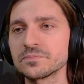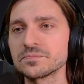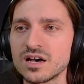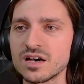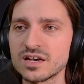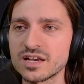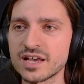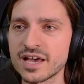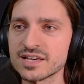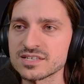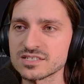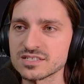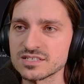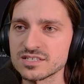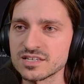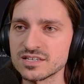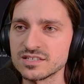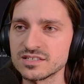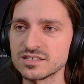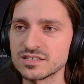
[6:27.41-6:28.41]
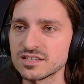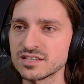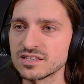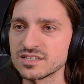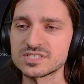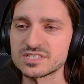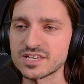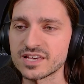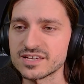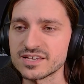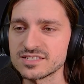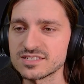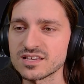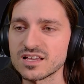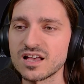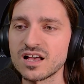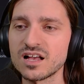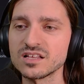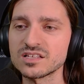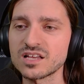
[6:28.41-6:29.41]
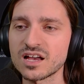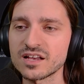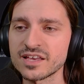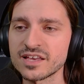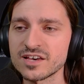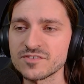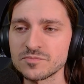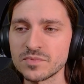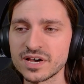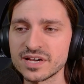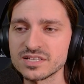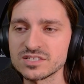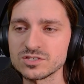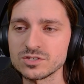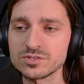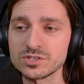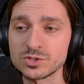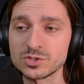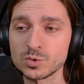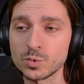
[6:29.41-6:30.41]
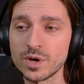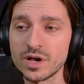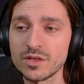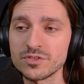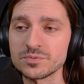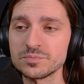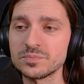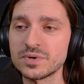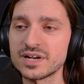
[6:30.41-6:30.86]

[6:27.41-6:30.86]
Hasington says, I'll not have mine till the 12th,